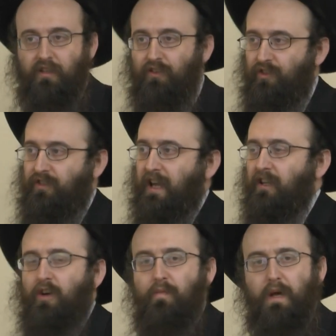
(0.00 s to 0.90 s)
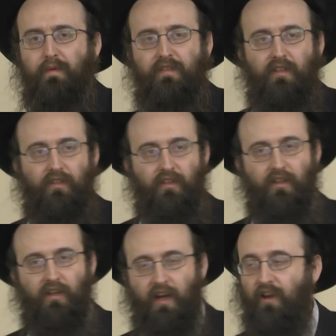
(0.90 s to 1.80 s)
She's now to go and babysit,
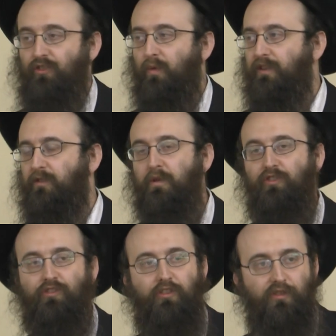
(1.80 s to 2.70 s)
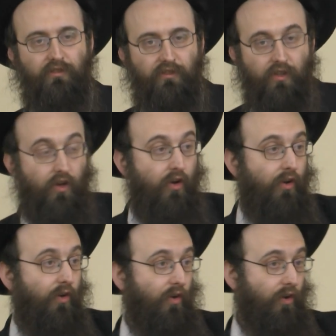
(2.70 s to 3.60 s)
and she wants to know what she should do.
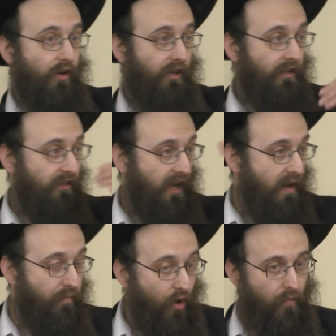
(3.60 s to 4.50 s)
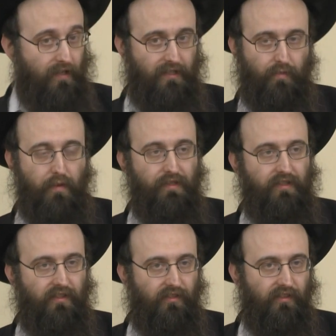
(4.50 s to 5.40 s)
Or a boy wants to
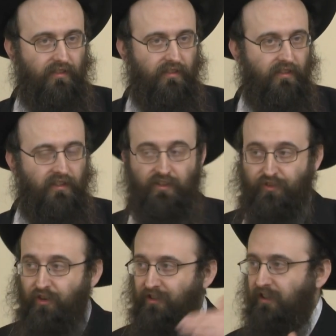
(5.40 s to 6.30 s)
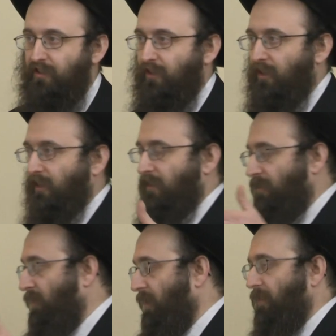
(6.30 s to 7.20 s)
babysit. He's 13 years old, and there's
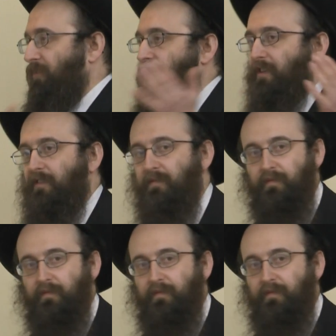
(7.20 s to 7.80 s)
a girl that's 3.